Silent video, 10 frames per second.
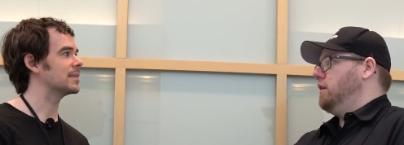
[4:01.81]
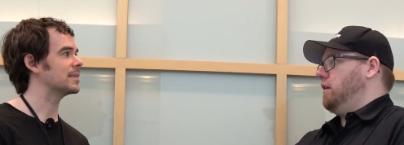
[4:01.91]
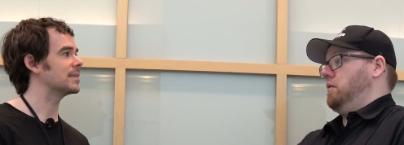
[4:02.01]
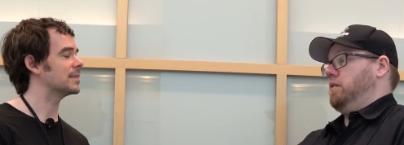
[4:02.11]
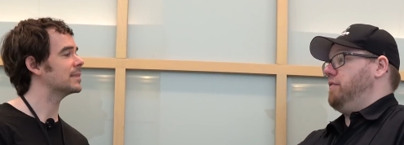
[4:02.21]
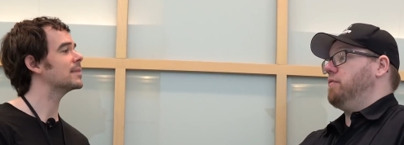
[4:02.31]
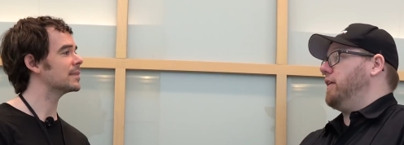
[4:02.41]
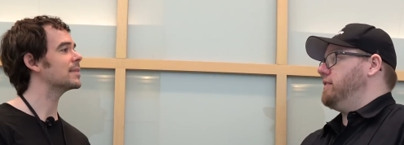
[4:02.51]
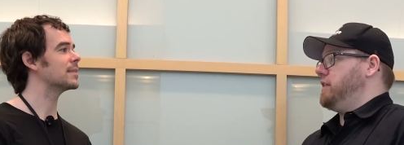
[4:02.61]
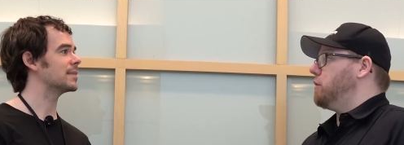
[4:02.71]
Speaker 1: or even
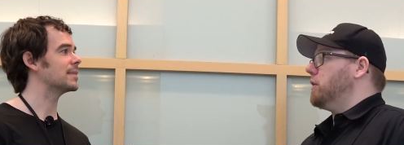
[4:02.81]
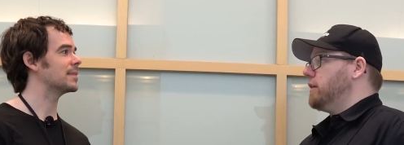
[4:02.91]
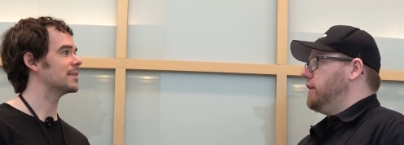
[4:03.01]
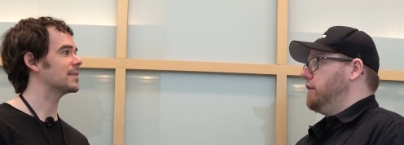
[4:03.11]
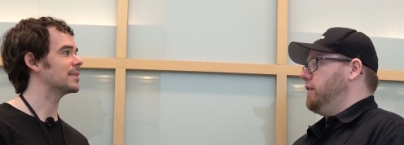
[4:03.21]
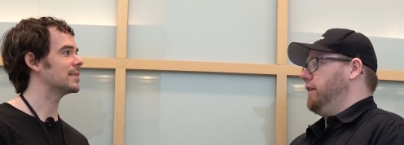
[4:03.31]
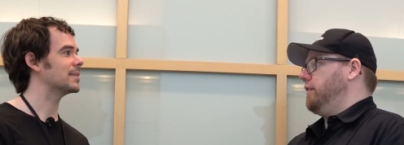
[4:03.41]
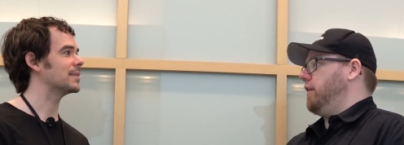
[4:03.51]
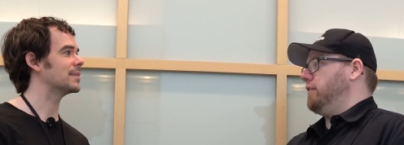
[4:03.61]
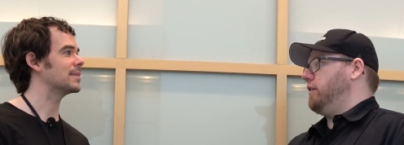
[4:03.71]
volunteer work. You know, you can
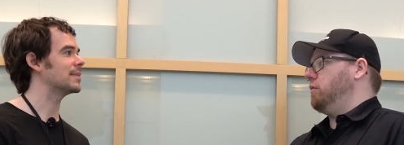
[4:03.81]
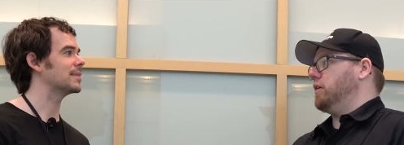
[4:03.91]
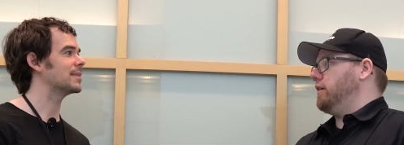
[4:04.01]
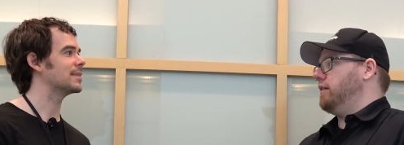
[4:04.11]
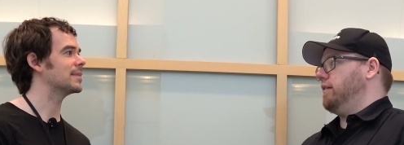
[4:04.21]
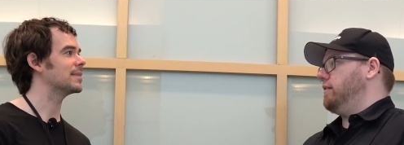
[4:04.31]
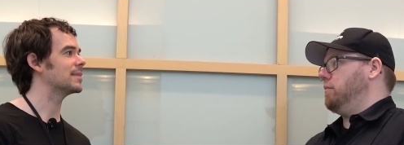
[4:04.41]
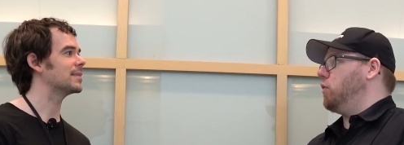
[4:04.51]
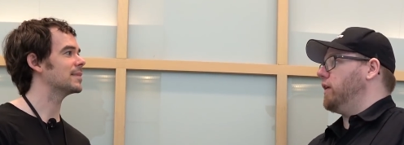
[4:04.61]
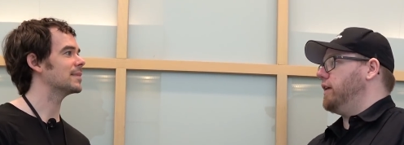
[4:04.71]
get volunteer work at
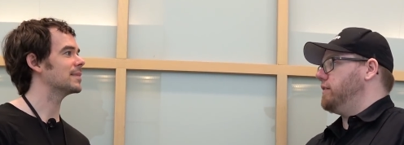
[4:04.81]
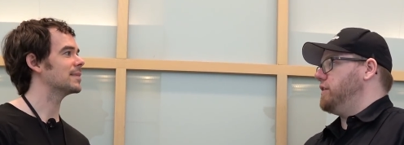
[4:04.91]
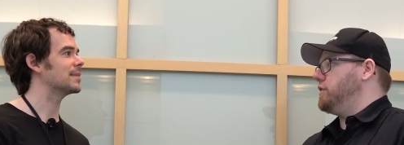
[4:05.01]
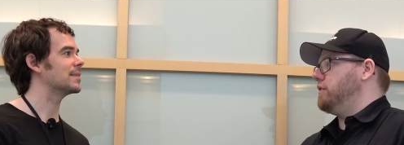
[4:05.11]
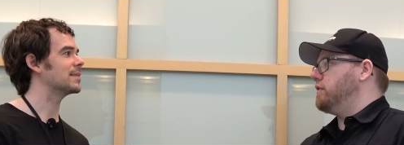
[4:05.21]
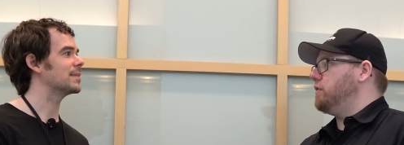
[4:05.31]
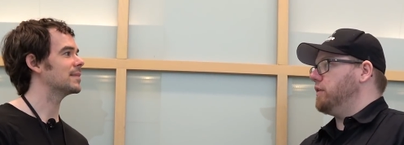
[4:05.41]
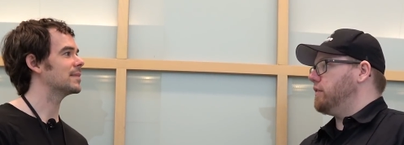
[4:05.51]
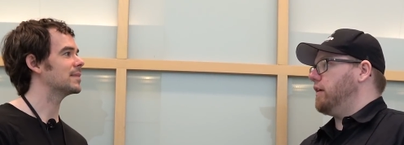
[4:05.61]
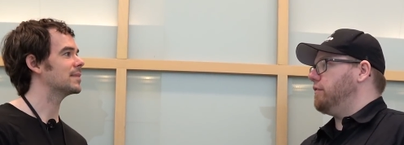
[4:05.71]
some organizations
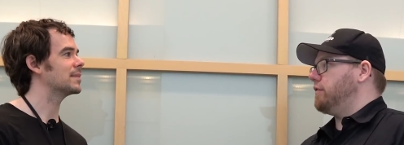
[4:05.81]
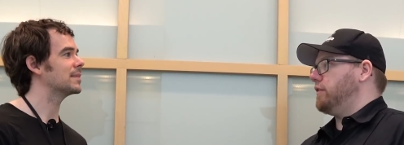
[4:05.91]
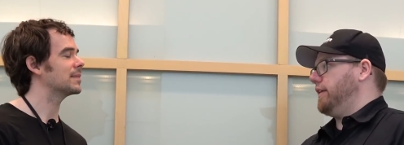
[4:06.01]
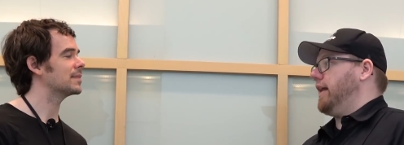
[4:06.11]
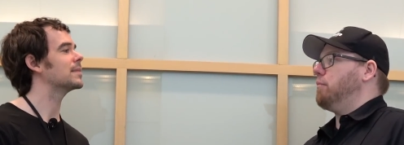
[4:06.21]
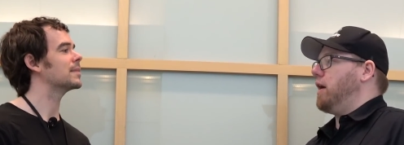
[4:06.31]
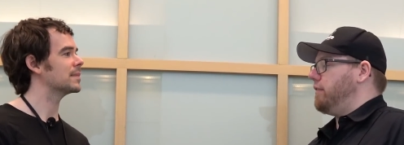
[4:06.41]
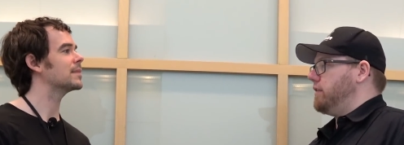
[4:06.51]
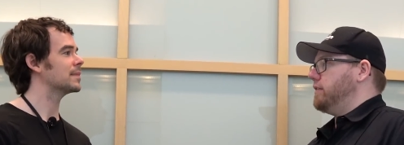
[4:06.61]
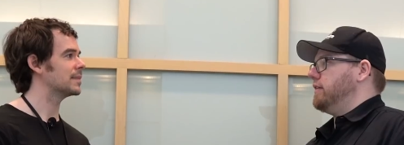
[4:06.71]
doing stuff, or like
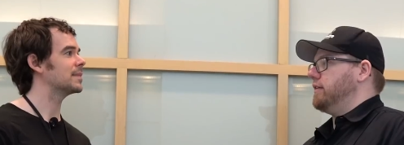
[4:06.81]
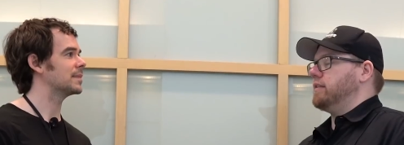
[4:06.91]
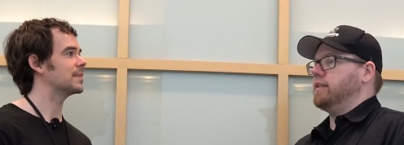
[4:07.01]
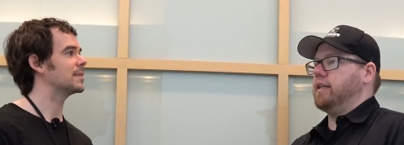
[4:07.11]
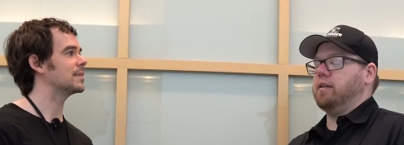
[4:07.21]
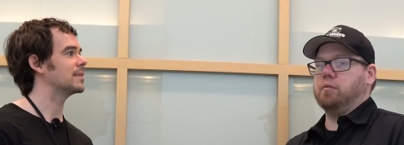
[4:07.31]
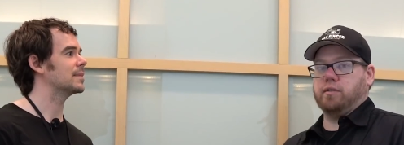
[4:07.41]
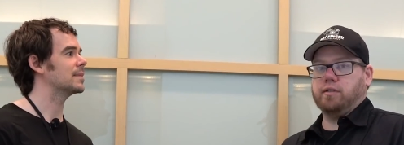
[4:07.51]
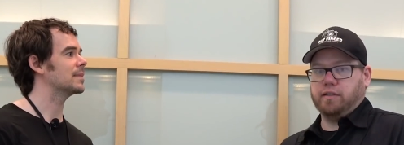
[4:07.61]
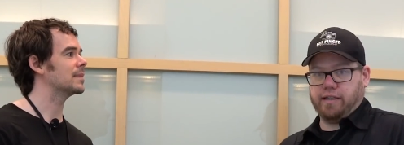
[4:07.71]
nonprofits and things like that,
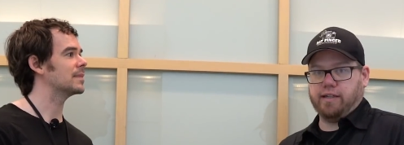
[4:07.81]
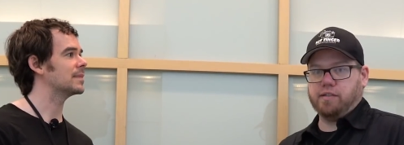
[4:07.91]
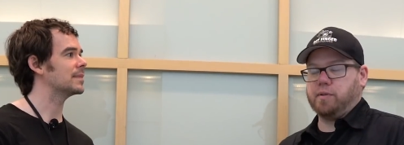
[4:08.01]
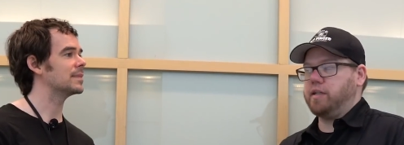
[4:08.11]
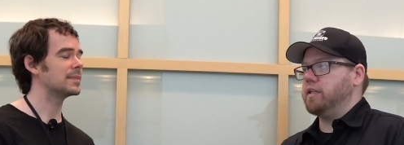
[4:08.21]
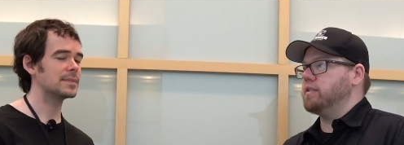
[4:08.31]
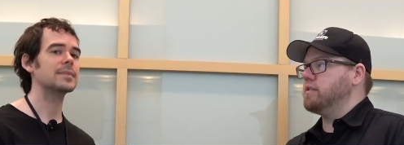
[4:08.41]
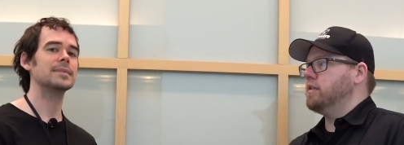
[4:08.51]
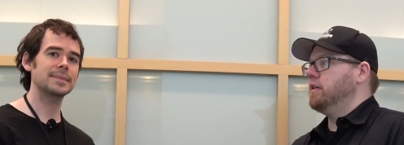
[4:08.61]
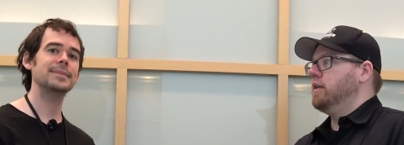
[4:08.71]
where you'll get
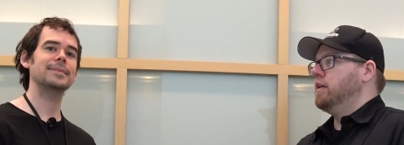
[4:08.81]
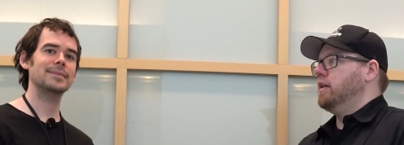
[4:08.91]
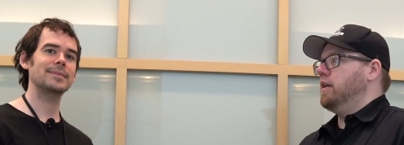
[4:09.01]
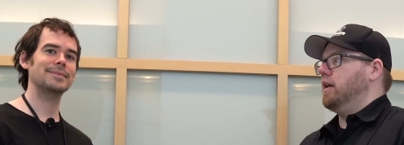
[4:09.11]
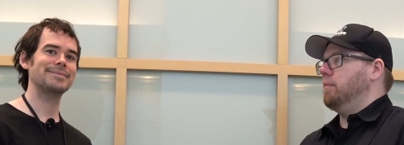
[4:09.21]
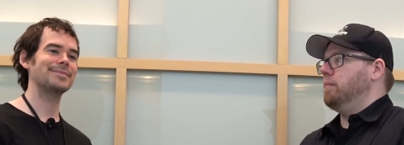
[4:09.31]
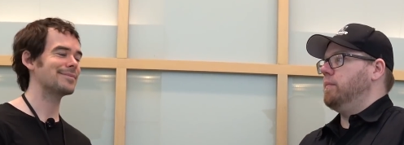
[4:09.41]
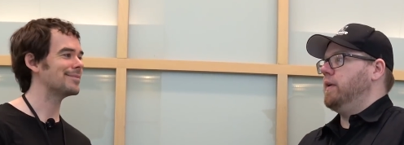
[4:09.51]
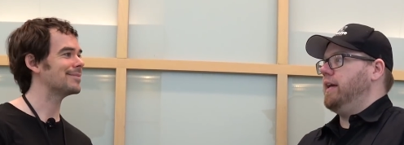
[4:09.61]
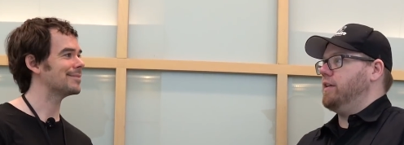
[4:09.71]
experience.
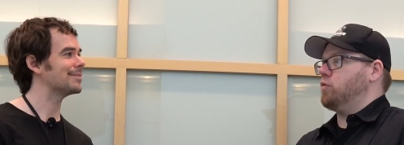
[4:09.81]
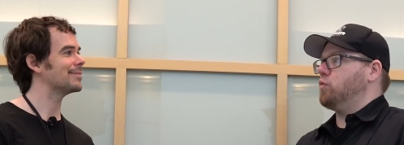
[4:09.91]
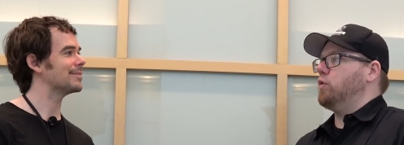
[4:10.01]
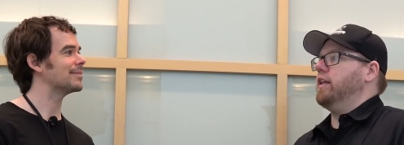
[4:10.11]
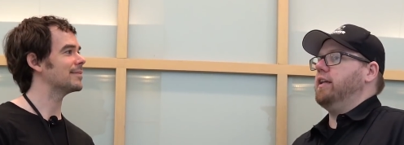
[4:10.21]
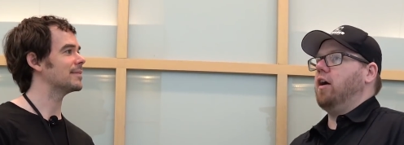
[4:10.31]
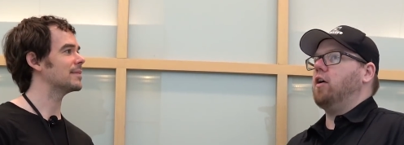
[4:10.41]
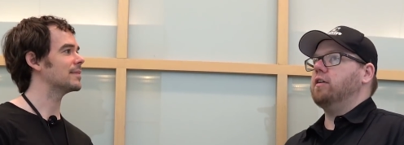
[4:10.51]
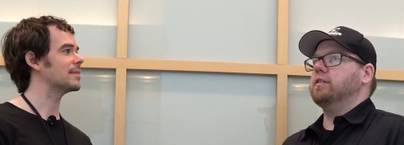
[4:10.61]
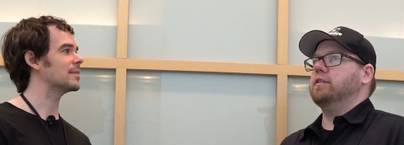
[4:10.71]
It's really
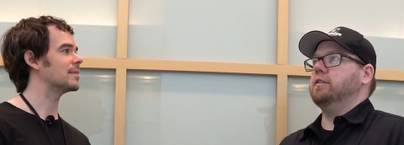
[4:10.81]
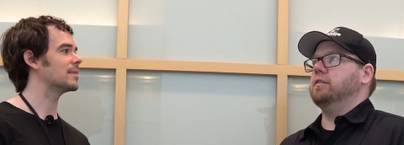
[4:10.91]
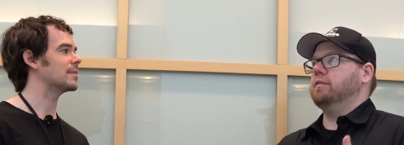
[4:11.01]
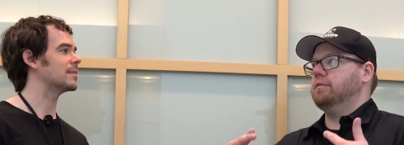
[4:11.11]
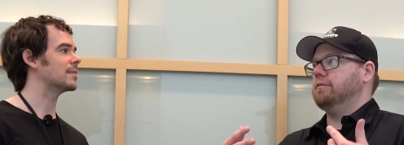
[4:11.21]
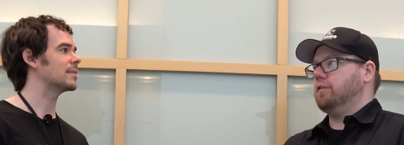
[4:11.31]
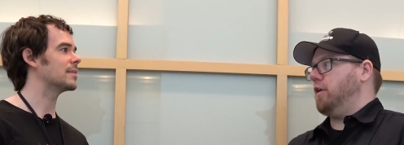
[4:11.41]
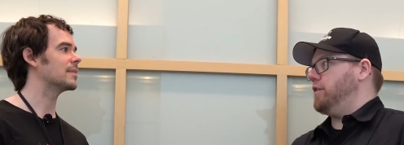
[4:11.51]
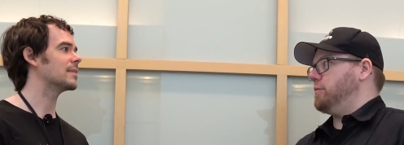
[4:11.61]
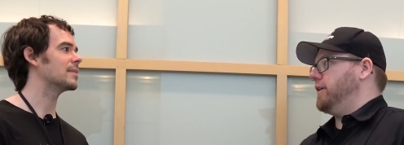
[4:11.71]
hard to
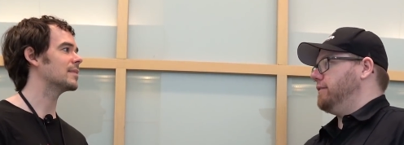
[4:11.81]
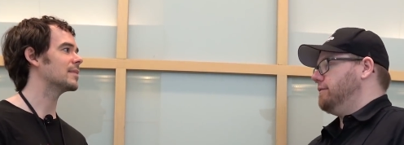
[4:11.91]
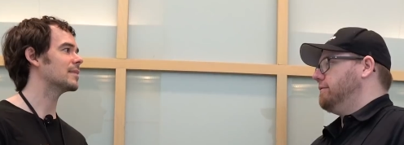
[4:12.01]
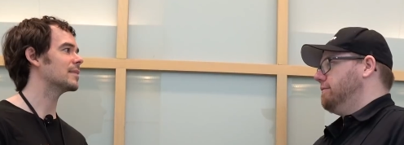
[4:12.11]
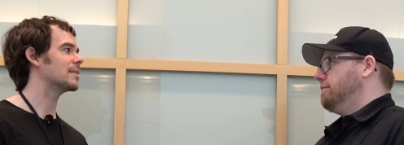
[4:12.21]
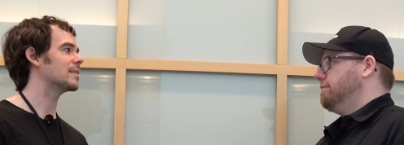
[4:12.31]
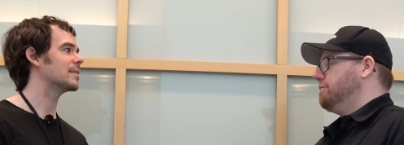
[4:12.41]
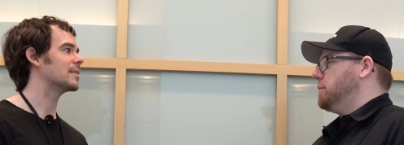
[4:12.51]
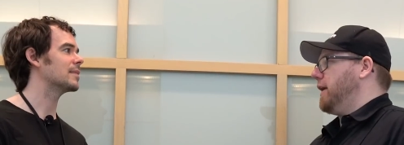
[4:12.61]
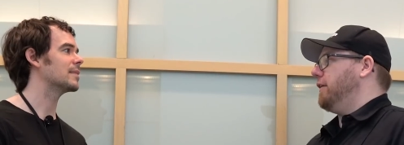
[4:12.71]
graduate
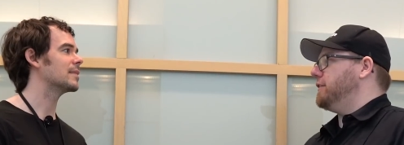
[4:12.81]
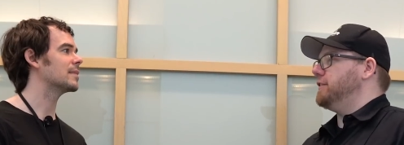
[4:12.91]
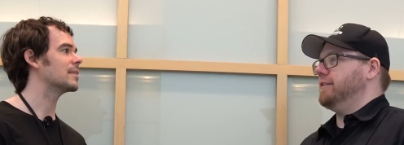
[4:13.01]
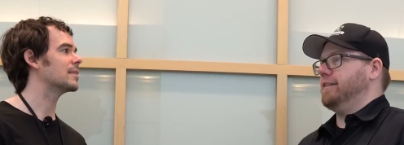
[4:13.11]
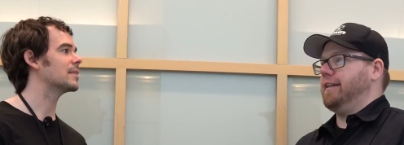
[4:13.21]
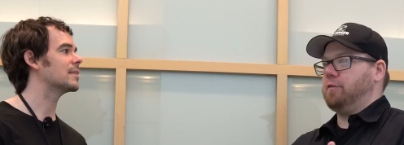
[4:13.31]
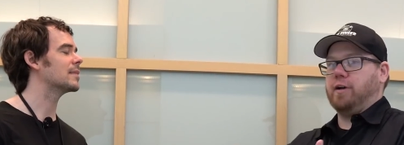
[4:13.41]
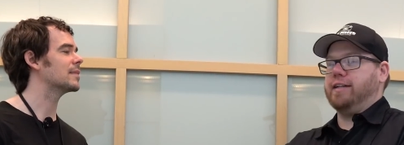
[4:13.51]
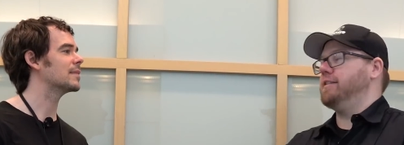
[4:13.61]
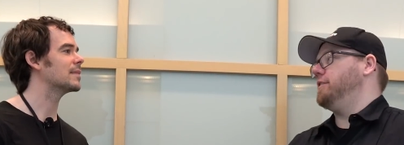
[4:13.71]
from college and then get
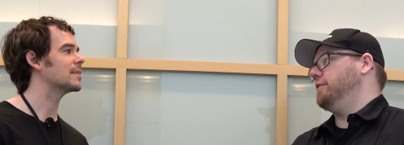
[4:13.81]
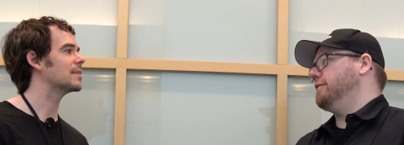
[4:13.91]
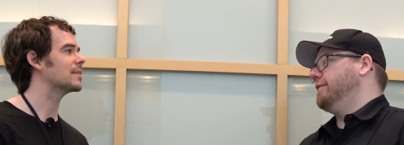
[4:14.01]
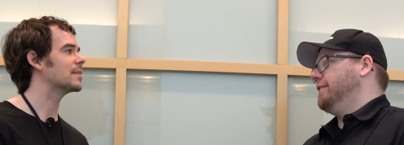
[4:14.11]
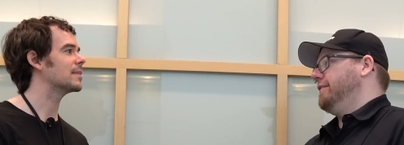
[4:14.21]
right into